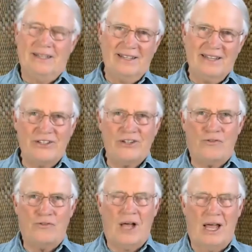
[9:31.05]
And that's
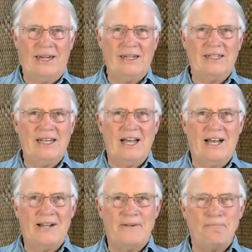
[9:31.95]
all fine.
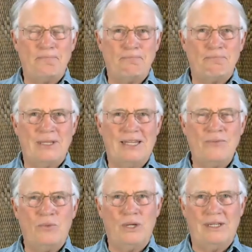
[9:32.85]
But
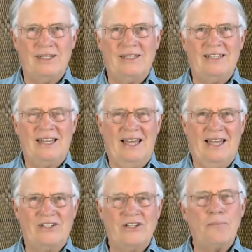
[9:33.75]
then we, at
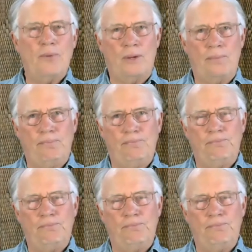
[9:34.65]
some point,